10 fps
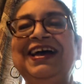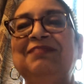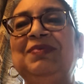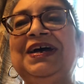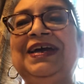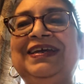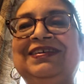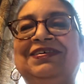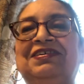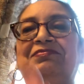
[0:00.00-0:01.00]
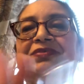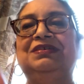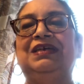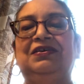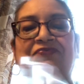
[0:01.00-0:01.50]
my daughter
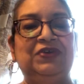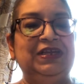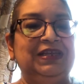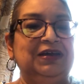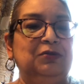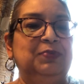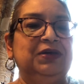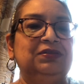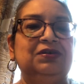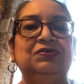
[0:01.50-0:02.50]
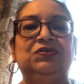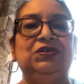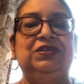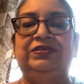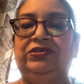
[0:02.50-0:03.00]
was like freaked out about these.
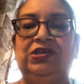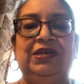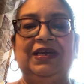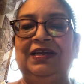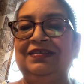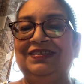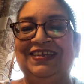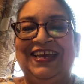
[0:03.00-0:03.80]
She she hates